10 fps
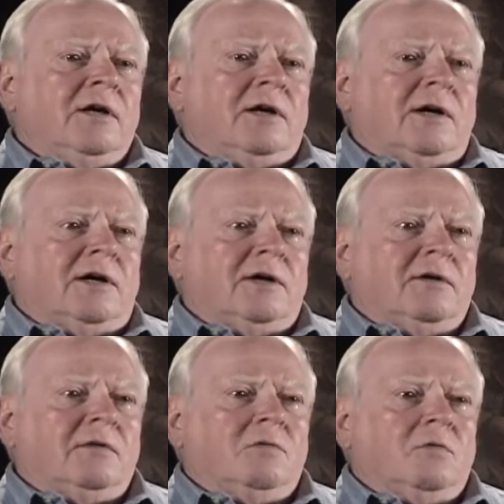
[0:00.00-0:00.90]
uh,
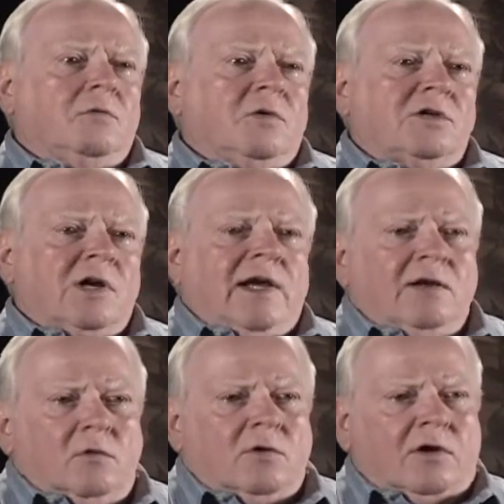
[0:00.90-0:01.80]
which
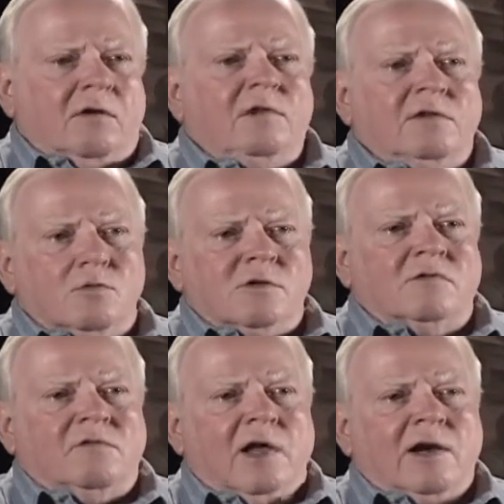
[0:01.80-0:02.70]
angled off, and there was
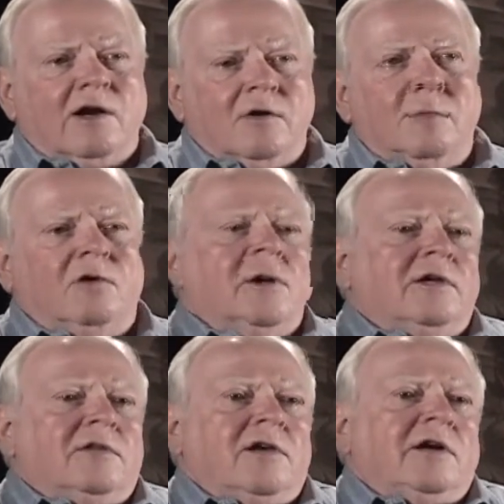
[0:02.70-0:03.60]
a Flatiron
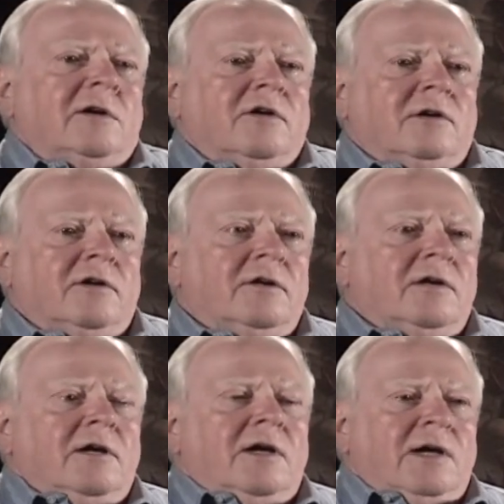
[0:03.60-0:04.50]
building there.
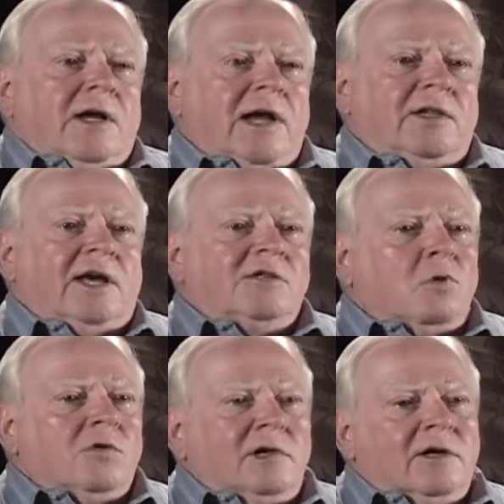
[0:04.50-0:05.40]
And that's
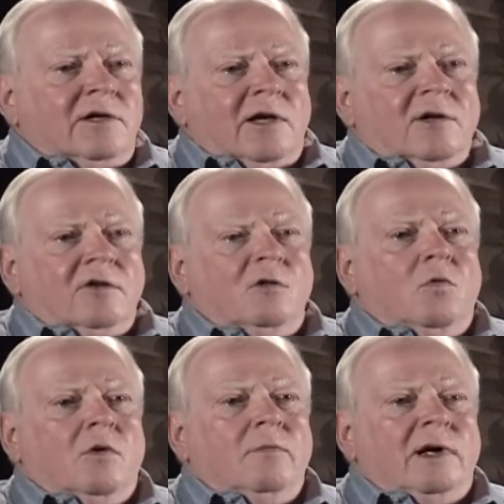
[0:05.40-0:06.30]
where they conducted the
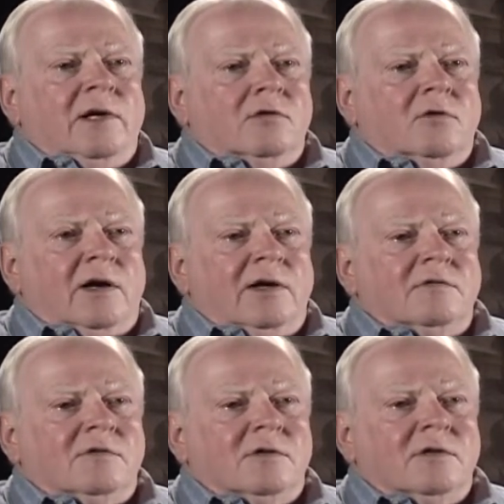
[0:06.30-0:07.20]
war bond
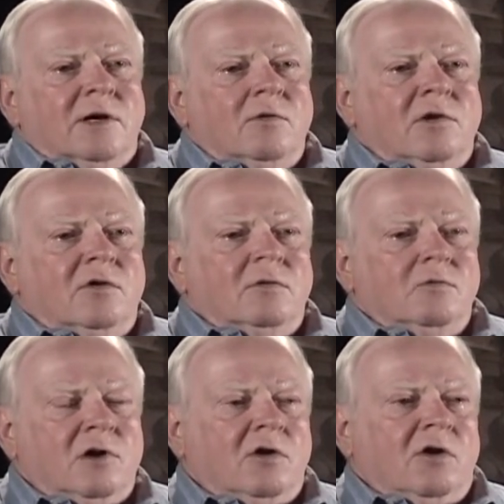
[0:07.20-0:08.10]
drives. I reg
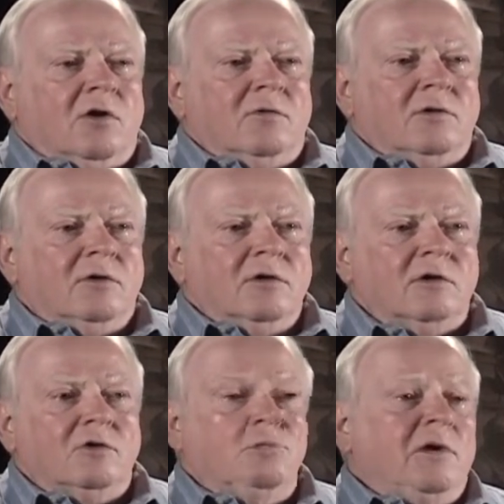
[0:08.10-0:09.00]
recall
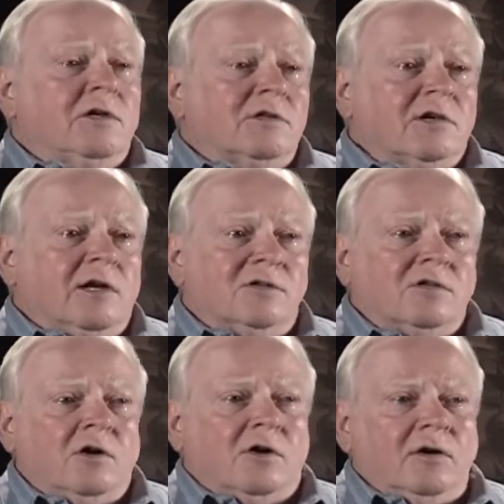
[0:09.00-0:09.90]
the two biggest I
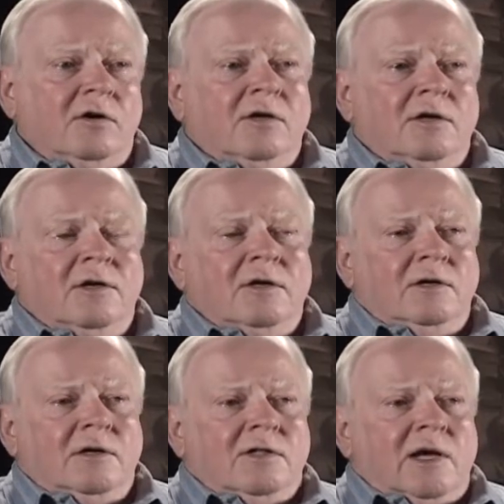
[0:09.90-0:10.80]
saw.
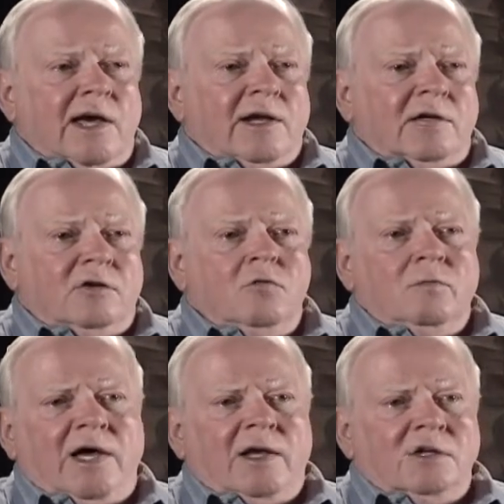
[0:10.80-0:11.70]
They had a
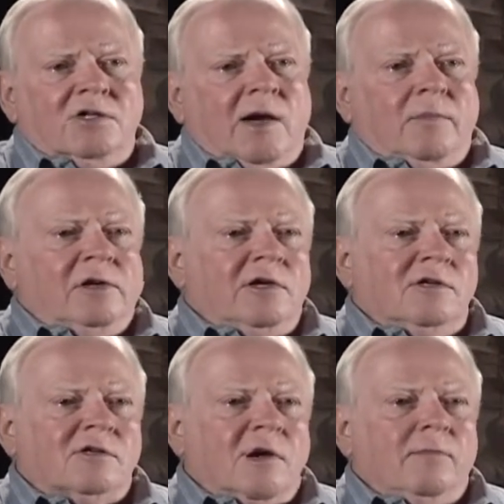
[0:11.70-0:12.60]
two-man
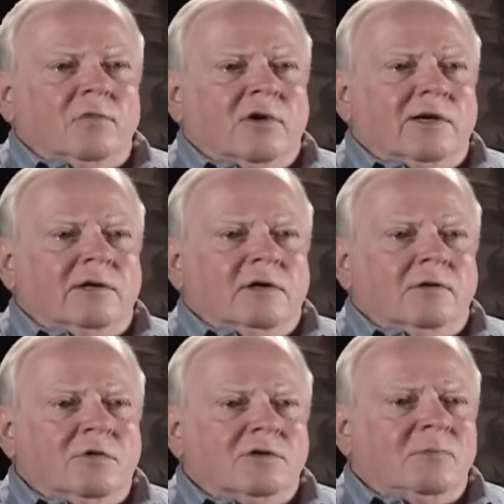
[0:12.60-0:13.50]
Japanese submarine,
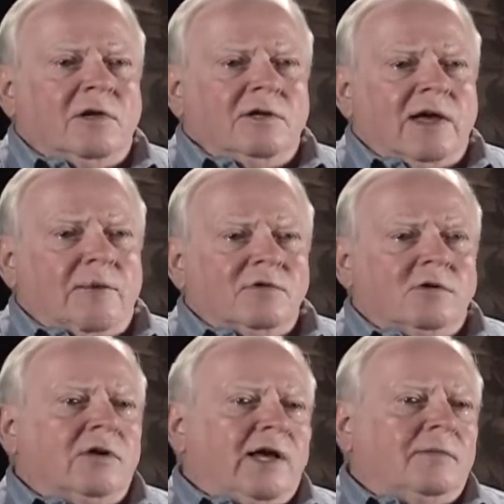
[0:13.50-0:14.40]
which had been
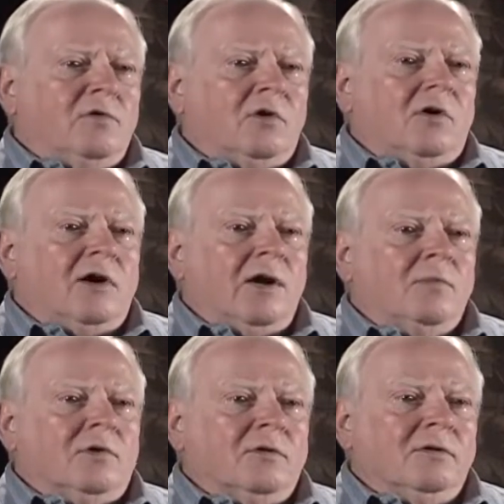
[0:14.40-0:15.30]
captured at Pearl
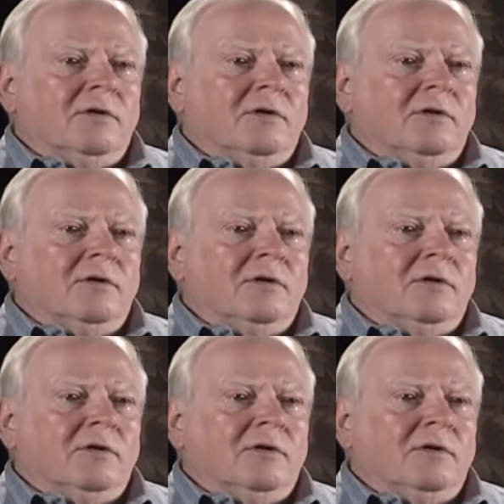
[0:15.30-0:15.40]
Harbor.